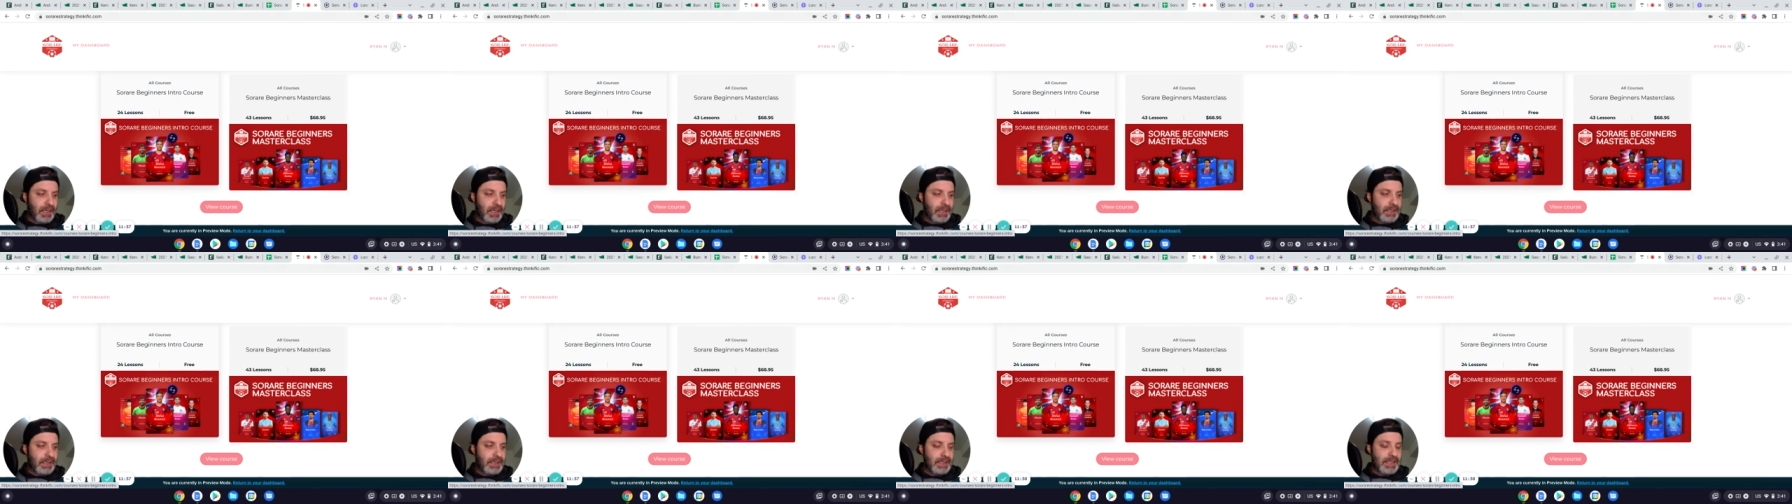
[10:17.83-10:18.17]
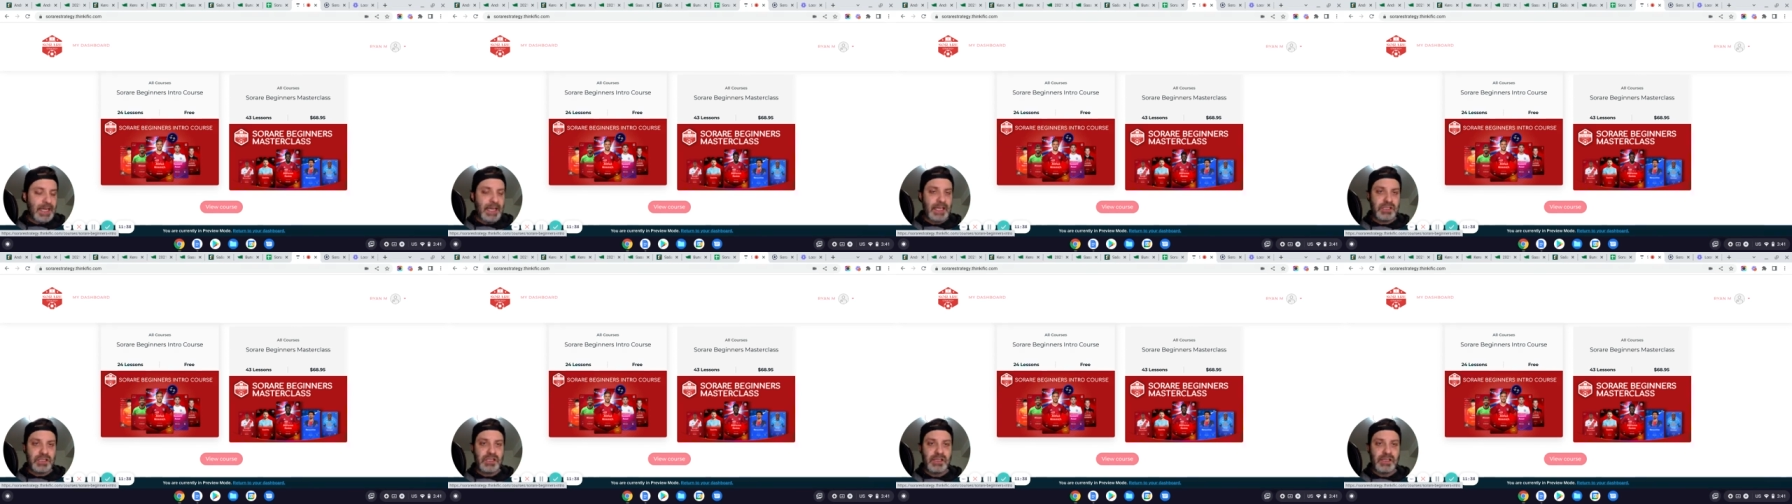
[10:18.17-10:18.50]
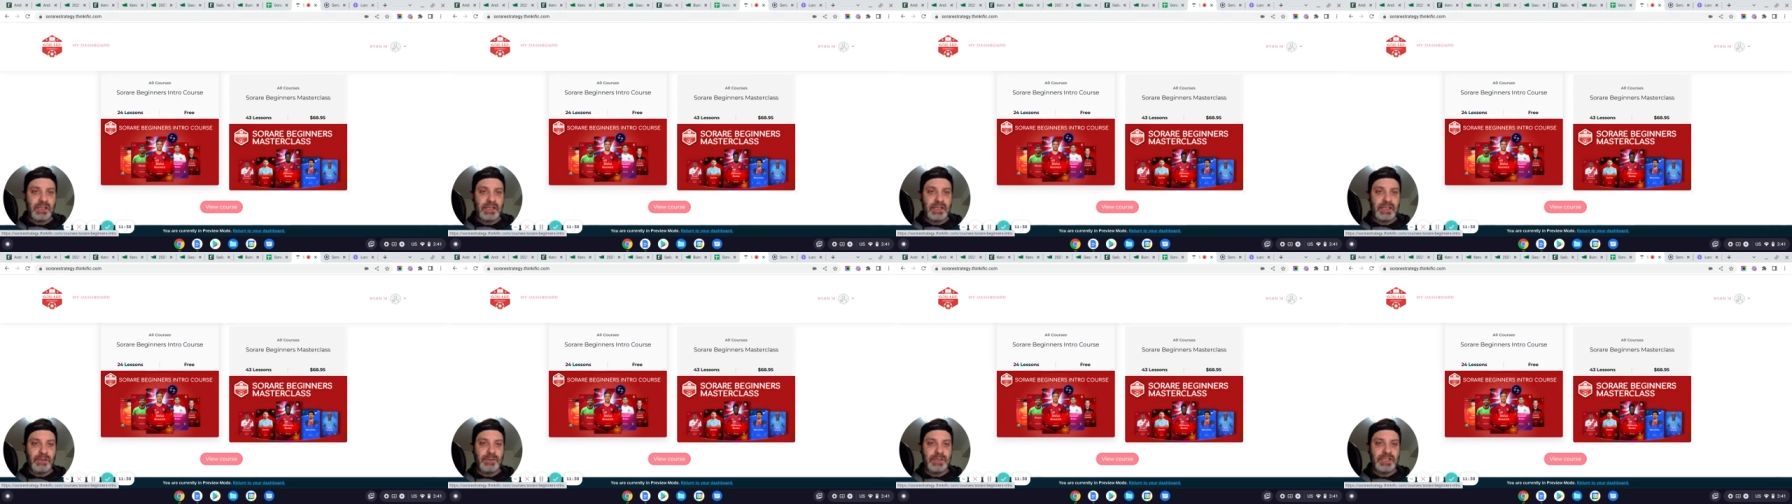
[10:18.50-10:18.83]
done
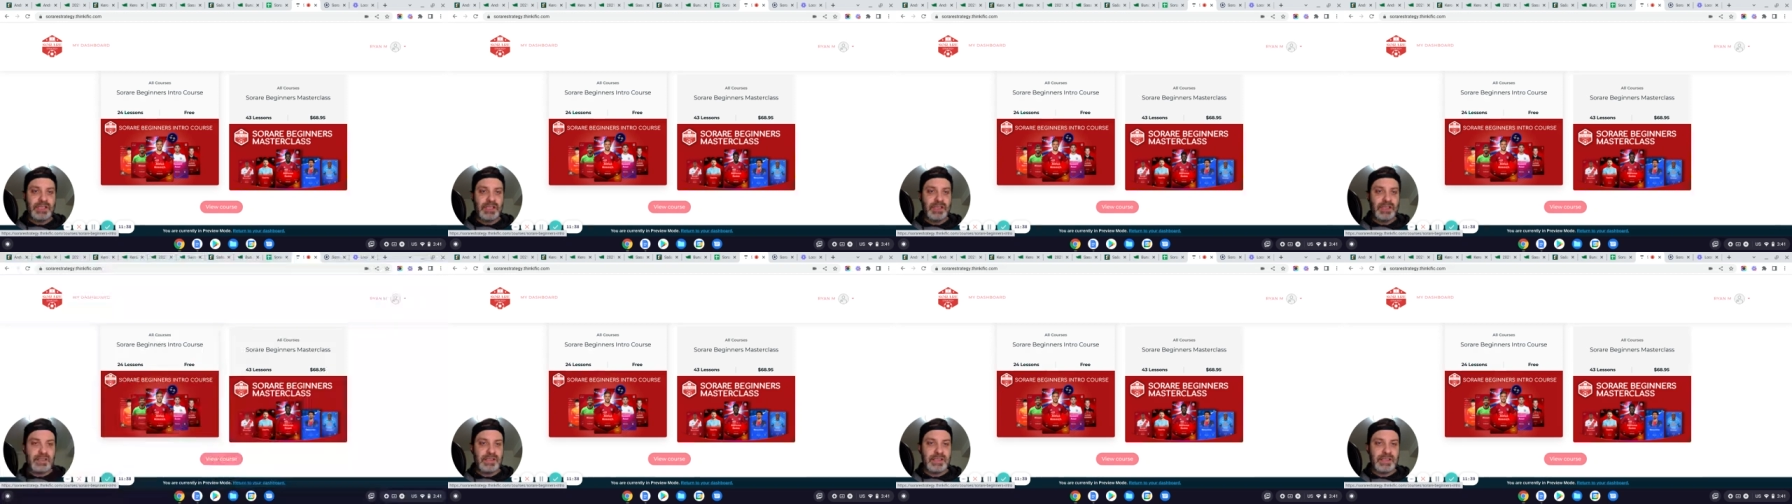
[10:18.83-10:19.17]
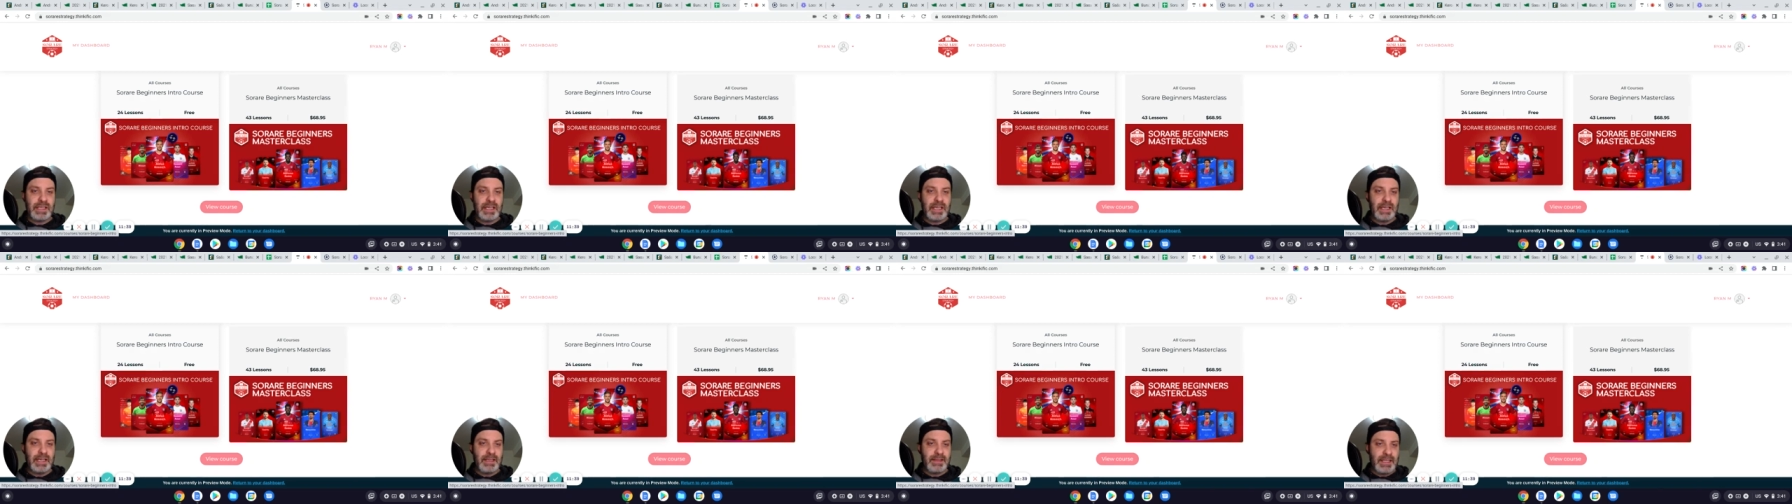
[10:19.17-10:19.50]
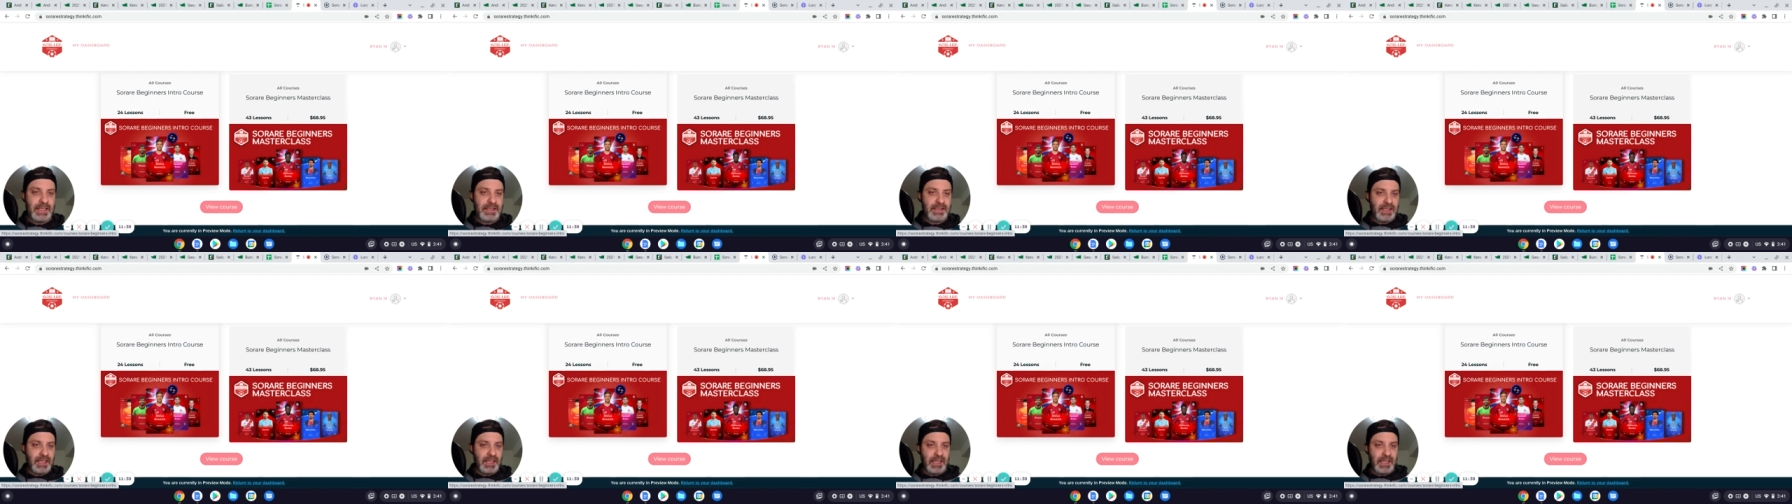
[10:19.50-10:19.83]
intentionally, which is
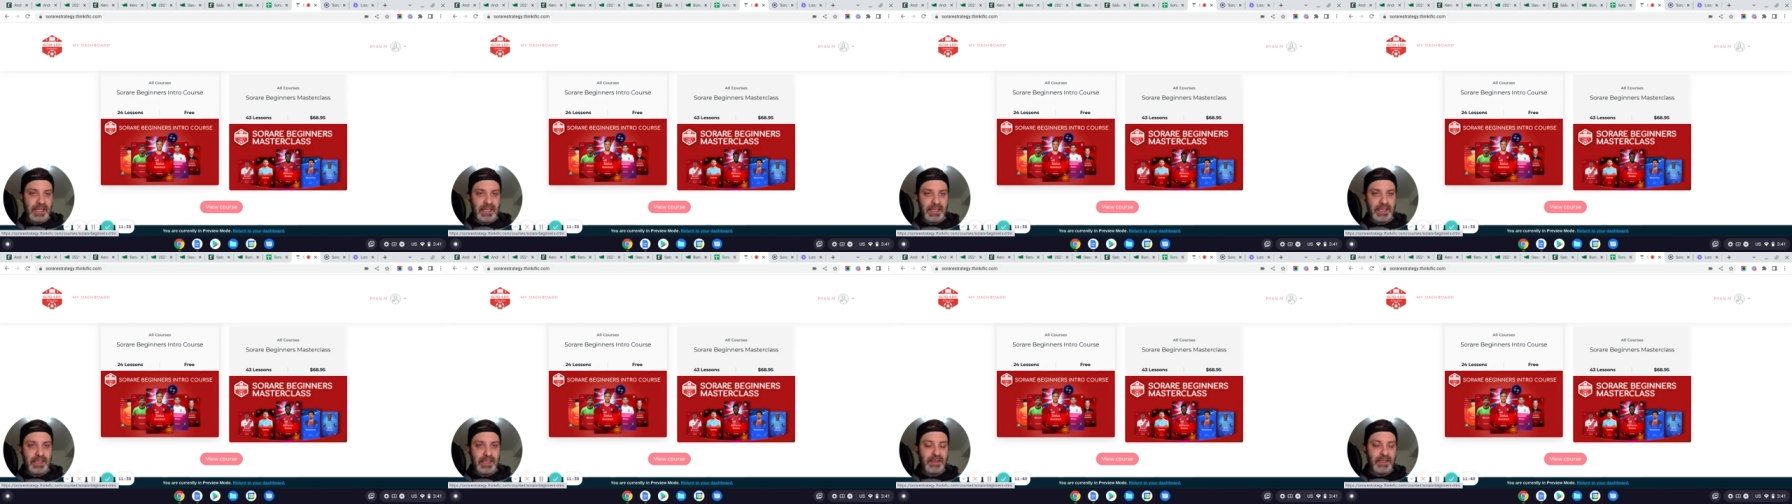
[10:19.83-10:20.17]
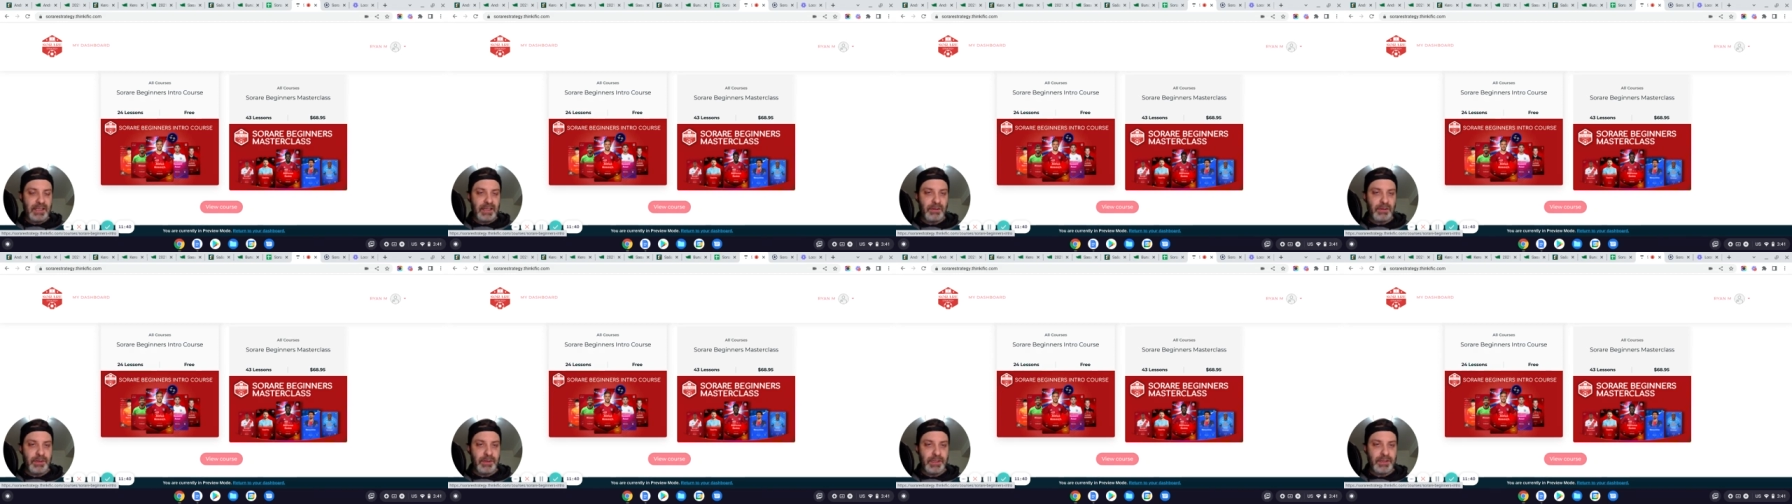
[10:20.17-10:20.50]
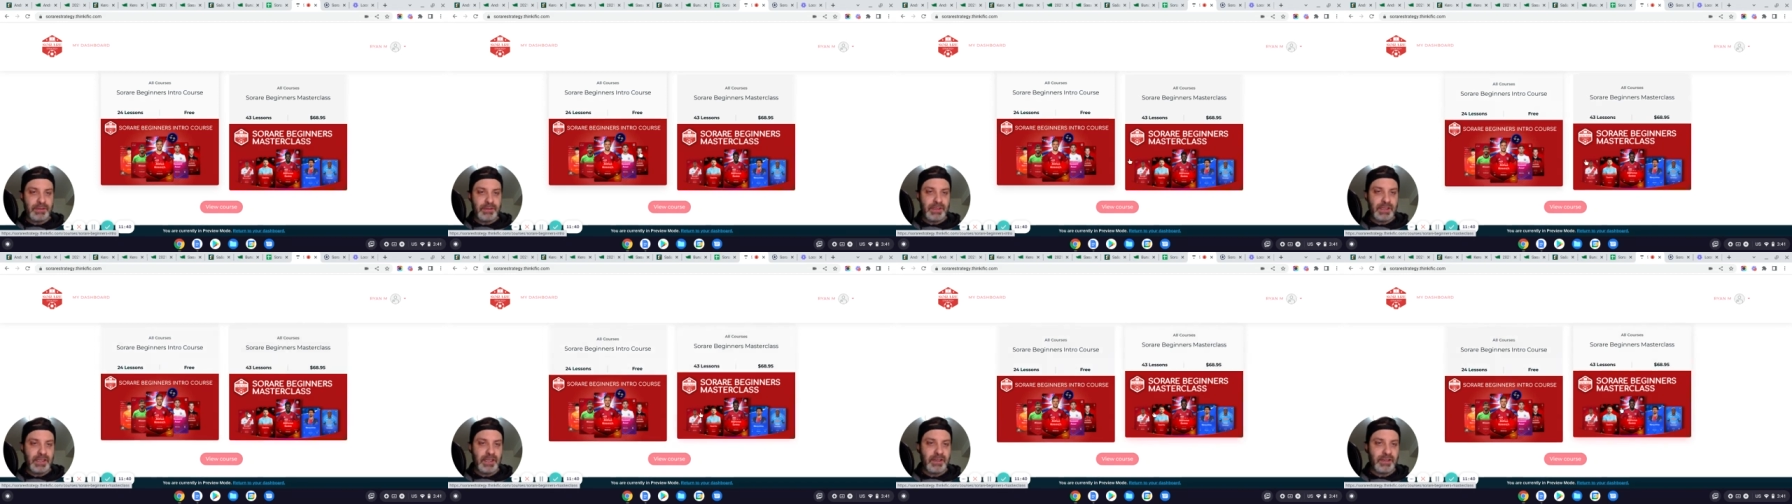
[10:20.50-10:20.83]
that's Canadian there, what
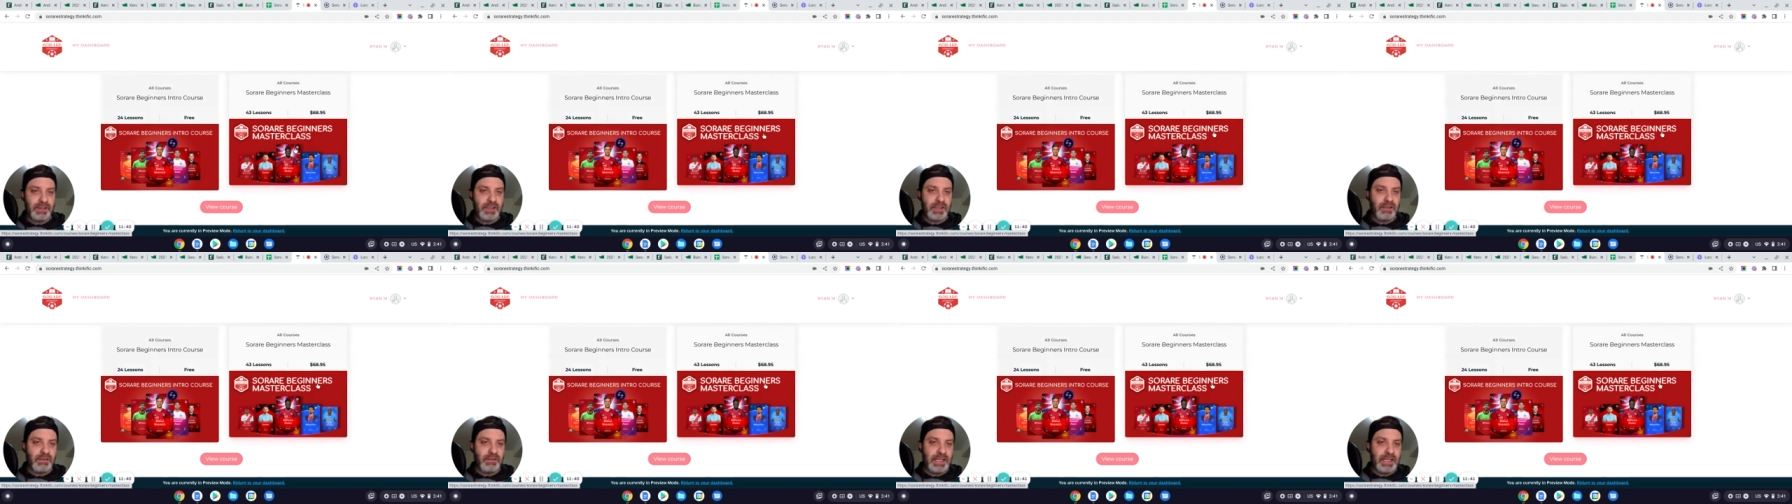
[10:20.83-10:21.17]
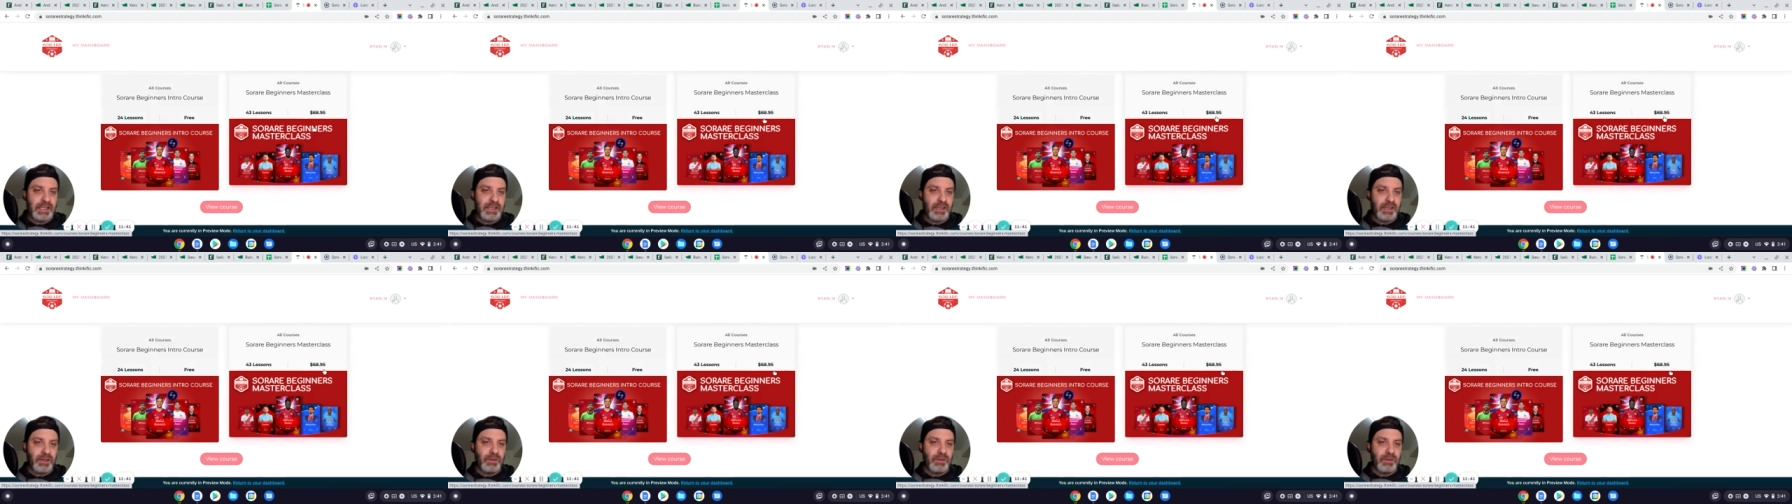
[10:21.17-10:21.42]
you'll see on screen.